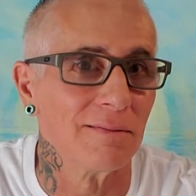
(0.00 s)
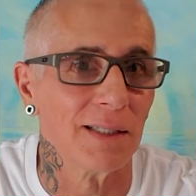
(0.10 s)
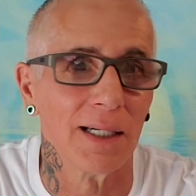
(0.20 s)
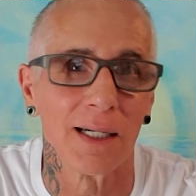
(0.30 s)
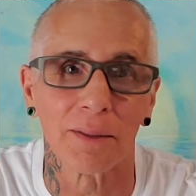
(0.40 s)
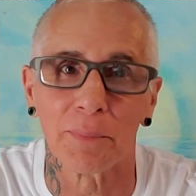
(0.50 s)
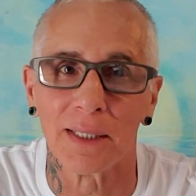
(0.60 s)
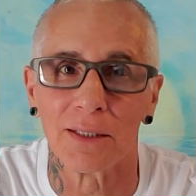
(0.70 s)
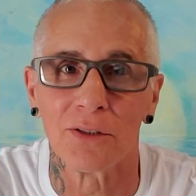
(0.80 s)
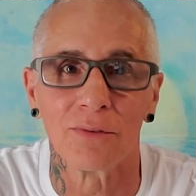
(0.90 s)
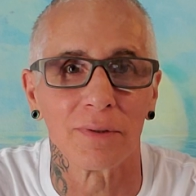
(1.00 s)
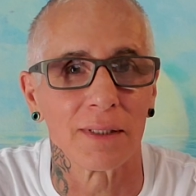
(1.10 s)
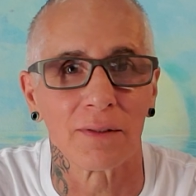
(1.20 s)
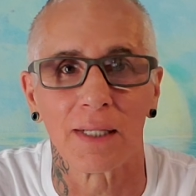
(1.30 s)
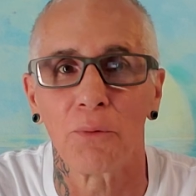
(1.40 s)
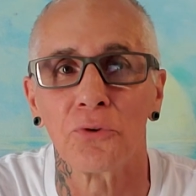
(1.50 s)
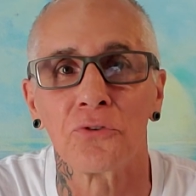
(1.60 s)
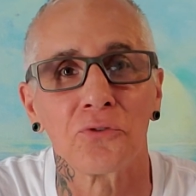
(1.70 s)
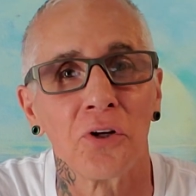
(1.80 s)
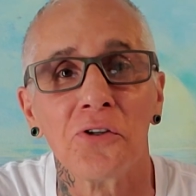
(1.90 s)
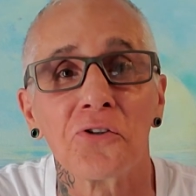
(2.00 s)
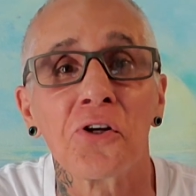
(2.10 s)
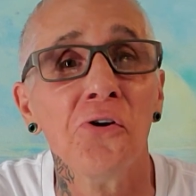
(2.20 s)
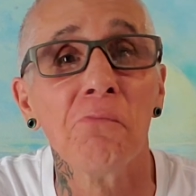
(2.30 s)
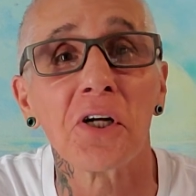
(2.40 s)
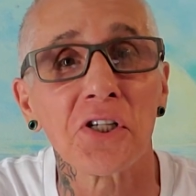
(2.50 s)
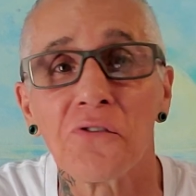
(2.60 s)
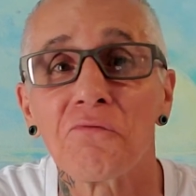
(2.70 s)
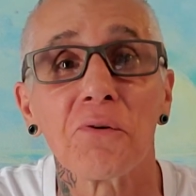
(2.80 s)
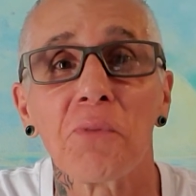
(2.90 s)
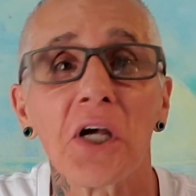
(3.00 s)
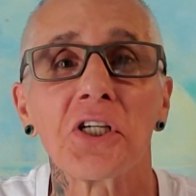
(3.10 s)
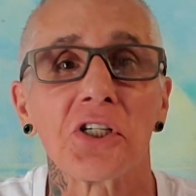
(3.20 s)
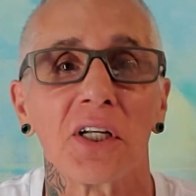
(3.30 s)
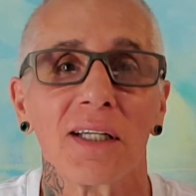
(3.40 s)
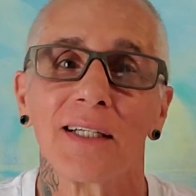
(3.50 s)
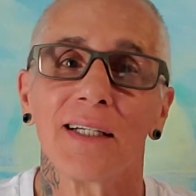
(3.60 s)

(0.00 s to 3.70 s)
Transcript: fuck, man, you said that was too much information.